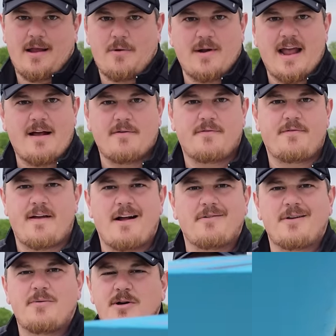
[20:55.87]
I went out and
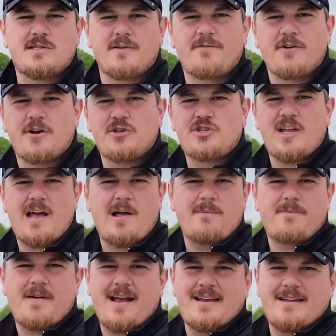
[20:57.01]
found it. We used the footage to help
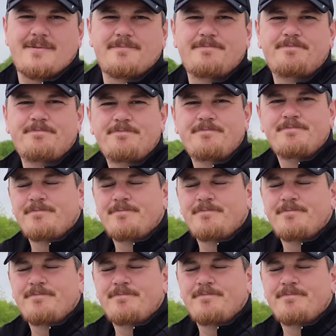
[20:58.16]
find it. Hmm.